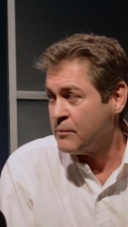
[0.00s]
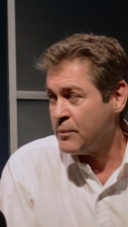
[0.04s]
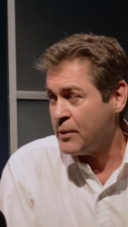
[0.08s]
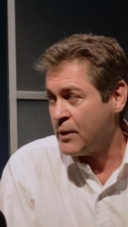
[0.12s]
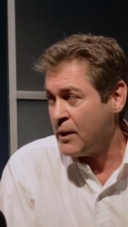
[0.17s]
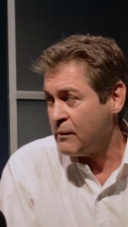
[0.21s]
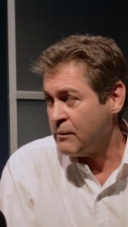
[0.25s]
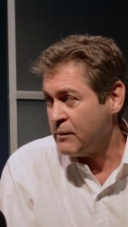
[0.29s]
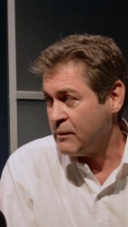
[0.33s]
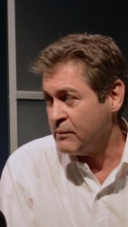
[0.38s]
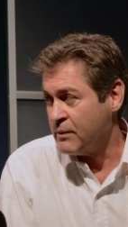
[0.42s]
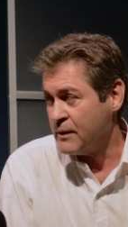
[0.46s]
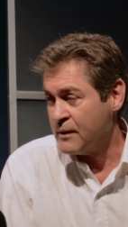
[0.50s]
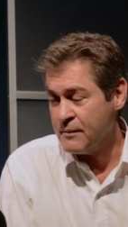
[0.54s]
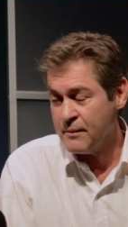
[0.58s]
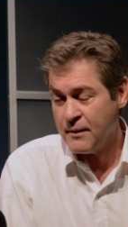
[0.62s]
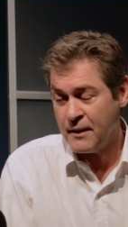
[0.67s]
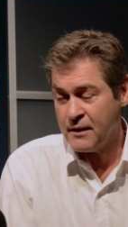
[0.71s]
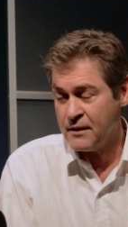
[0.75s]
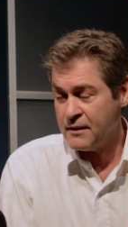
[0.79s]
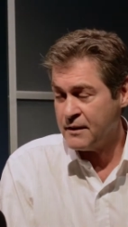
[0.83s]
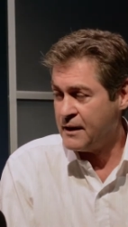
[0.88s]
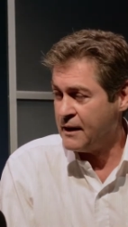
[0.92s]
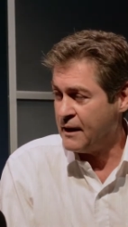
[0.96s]
probably
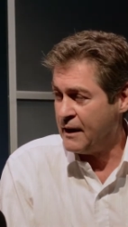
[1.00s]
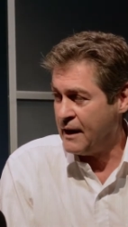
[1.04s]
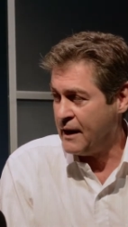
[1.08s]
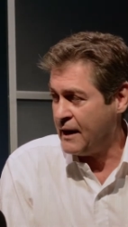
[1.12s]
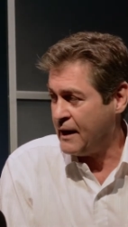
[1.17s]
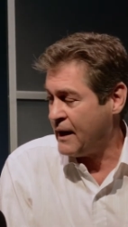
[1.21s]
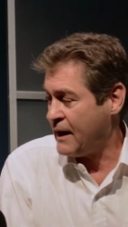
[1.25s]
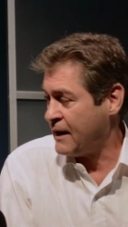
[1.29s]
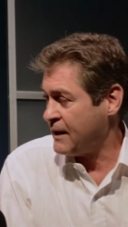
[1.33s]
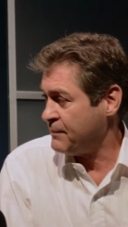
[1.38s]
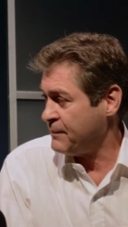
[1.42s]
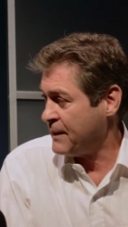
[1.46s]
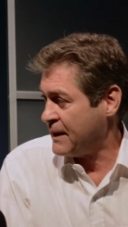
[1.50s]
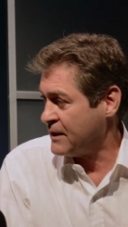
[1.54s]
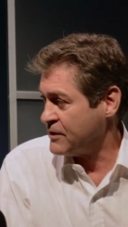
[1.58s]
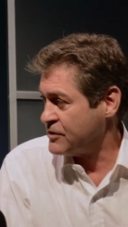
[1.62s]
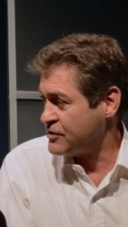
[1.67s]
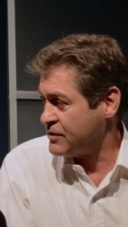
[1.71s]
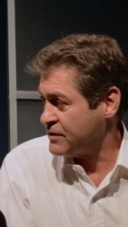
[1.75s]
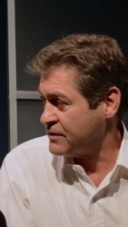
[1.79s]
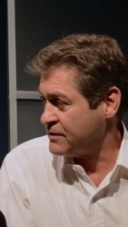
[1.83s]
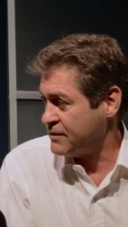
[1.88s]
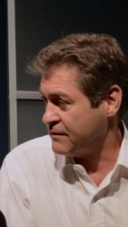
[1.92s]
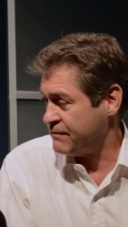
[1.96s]
by looking at
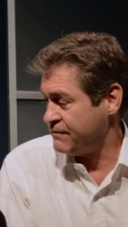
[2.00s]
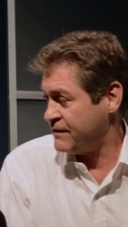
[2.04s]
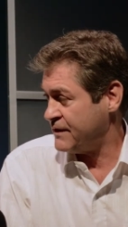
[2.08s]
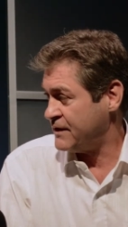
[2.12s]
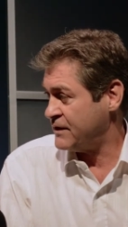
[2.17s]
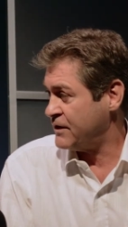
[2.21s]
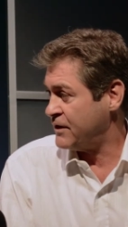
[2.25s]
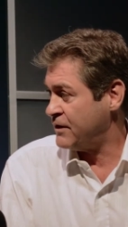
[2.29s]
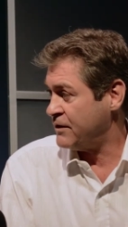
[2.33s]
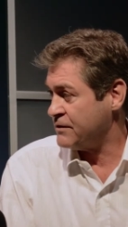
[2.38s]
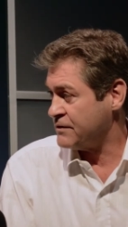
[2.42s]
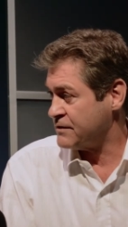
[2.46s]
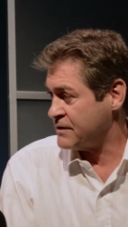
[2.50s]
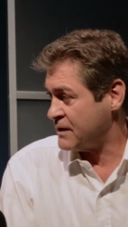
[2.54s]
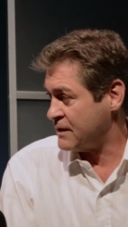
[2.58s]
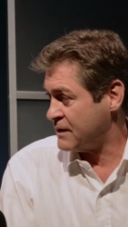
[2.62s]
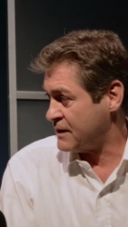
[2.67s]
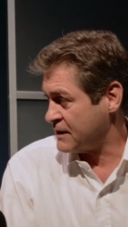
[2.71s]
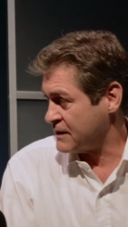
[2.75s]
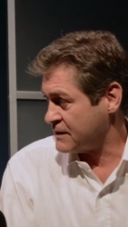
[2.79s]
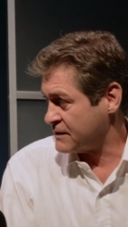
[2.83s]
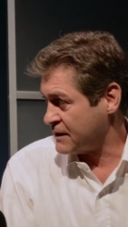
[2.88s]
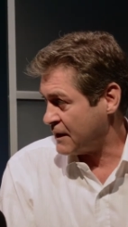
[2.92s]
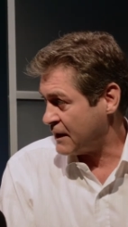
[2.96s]
animations and videos and
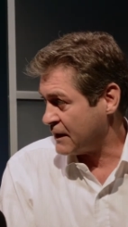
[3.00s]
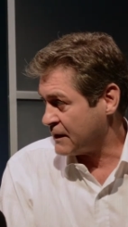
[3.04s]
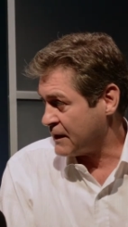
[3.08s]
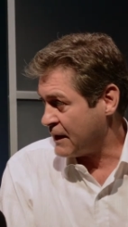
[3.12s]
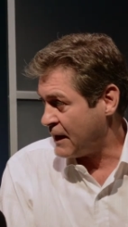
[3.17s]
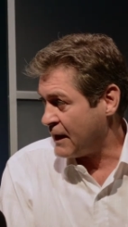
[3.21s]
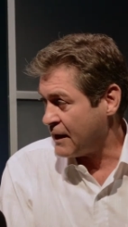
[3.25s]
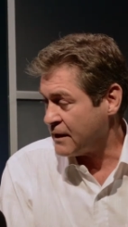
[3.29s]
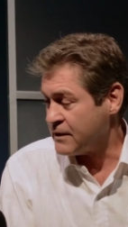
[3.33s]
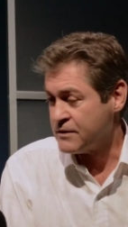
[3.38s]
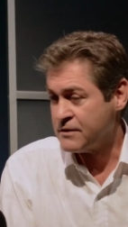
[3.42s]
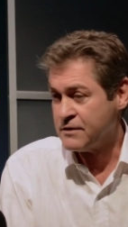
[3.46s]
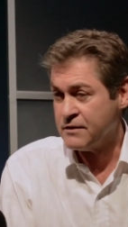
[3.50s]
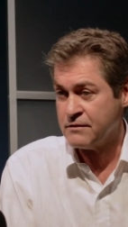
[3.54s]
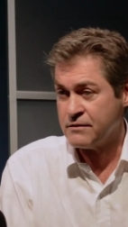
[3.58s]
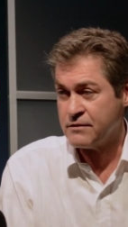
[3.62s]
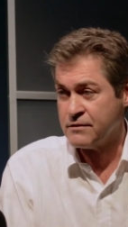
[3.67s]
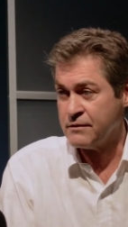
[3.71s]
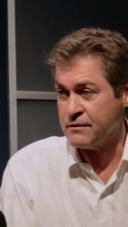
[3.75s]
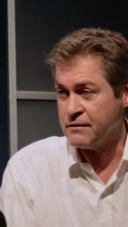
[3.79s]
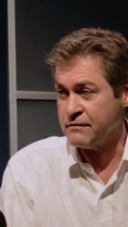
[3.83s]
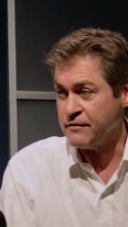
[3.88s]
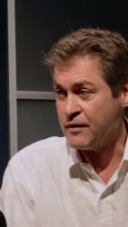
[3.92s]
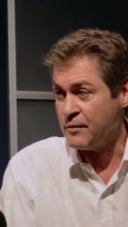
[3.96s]
things like that. Mm-hmm. So
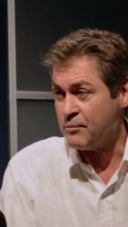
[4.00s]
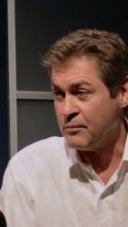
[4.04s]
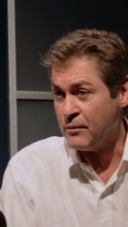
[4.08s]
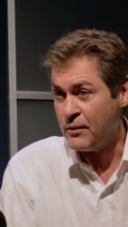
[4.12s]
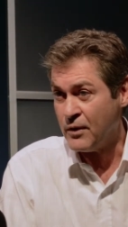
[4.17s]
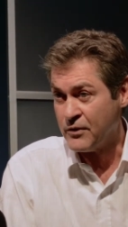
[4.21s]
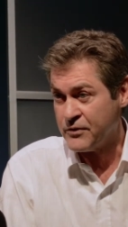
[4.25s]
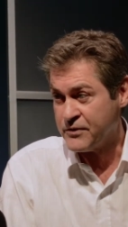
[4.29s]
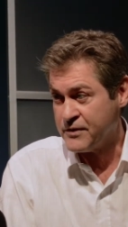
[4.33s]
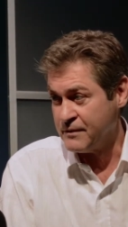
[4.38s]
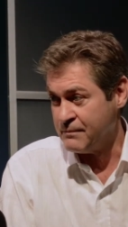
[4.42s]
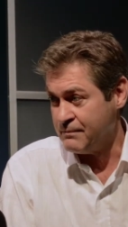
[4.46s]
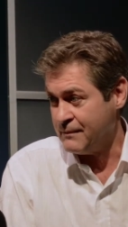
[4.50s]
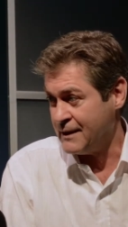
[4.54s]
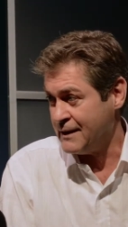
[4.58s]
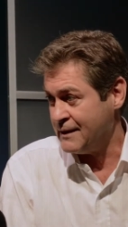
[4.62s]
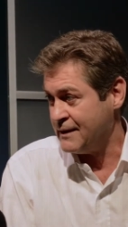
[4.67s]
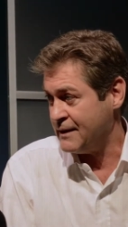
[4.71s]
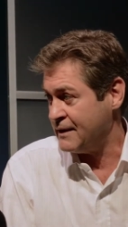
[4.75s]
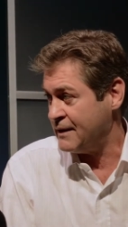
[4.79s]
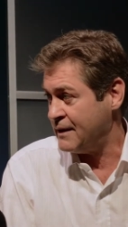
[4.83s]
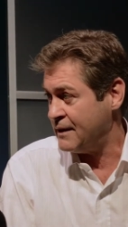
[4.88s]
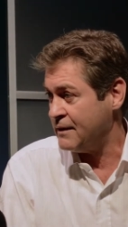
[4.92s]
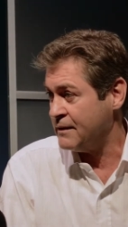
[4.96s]
sort of a
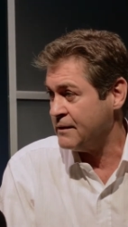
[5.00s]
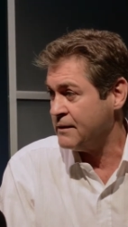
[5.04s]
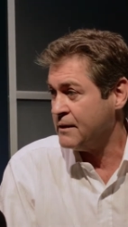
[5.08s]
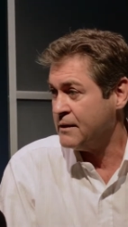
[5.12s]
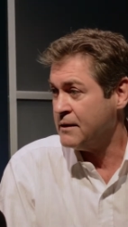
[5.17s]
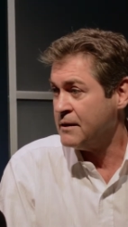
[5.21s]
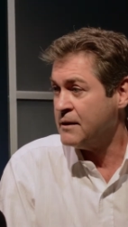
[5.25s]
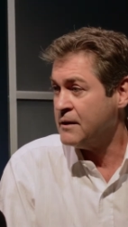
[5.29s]
multimedia